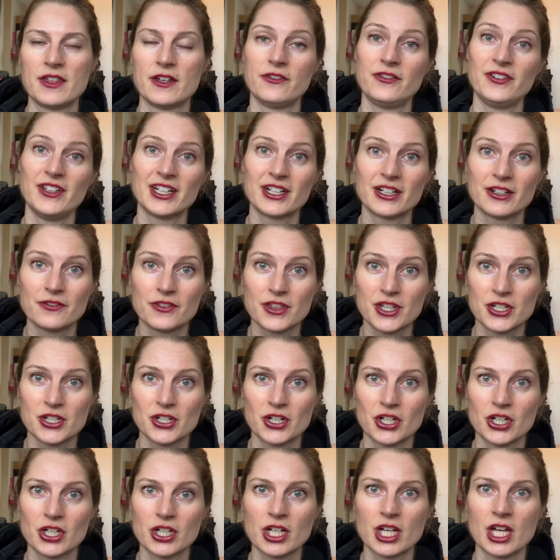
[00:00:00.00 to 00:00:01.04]
a fear of the
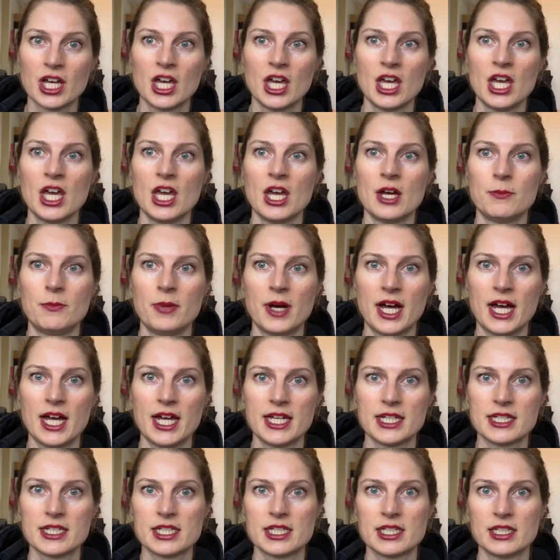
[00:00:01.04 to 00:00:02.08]
dark,
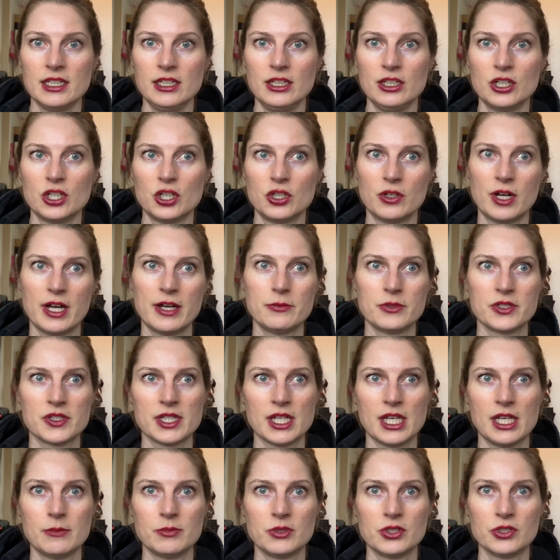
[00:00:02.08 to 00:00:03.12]
but you know, I was
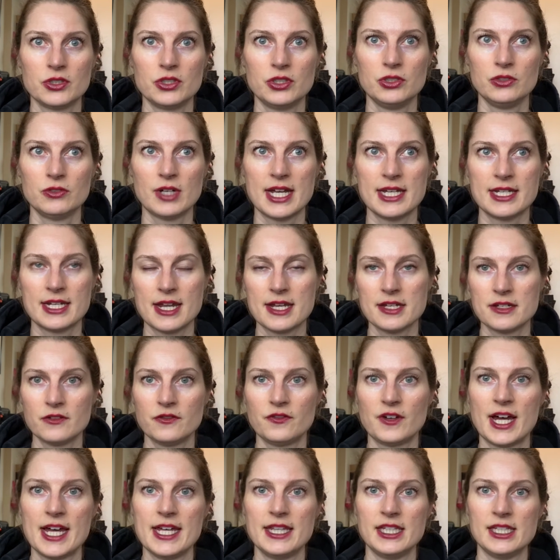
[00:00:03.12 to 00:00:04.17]
able to
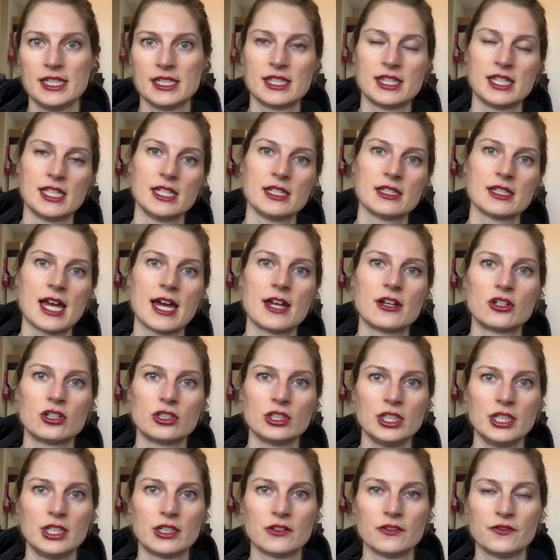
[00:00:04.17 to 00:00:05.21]
identify these things at
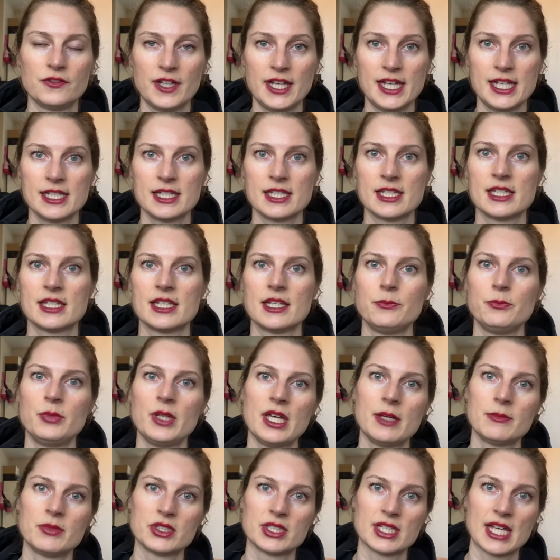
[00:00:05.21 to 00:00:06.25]
earlier phases and be
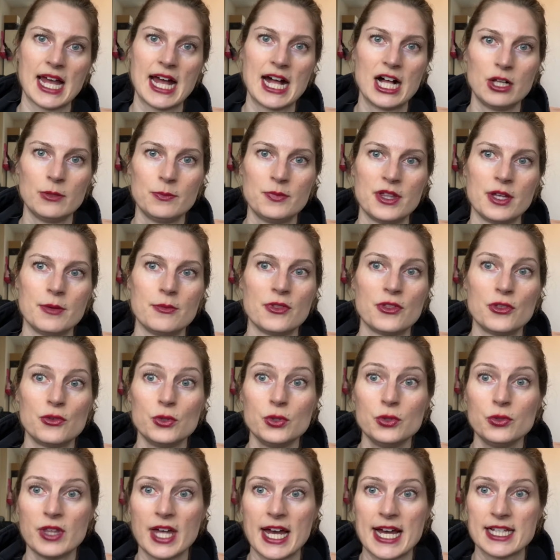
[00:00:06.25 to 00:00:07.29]
able to help them
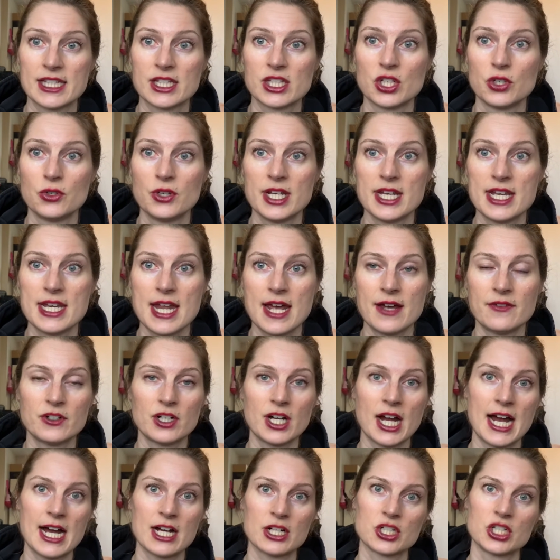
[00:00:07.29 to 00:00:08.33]
through that so it
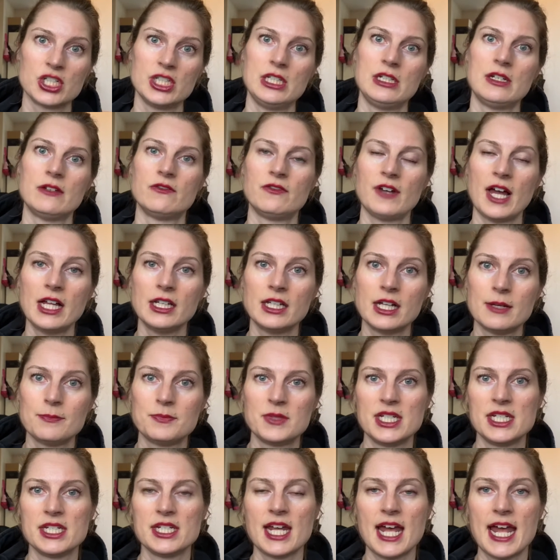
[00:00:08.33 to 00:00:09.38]
never actually developed
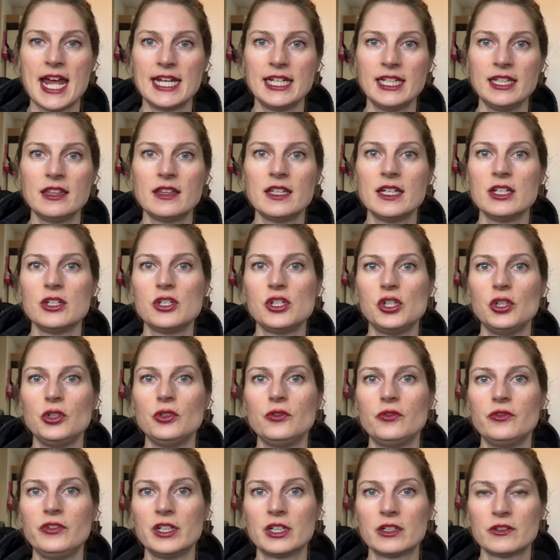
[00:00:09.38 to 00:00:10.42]
into anything too
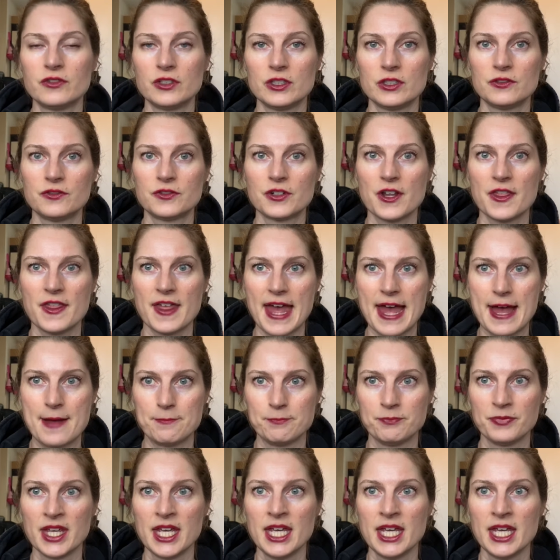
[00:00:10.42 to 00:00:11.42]
fearful for them.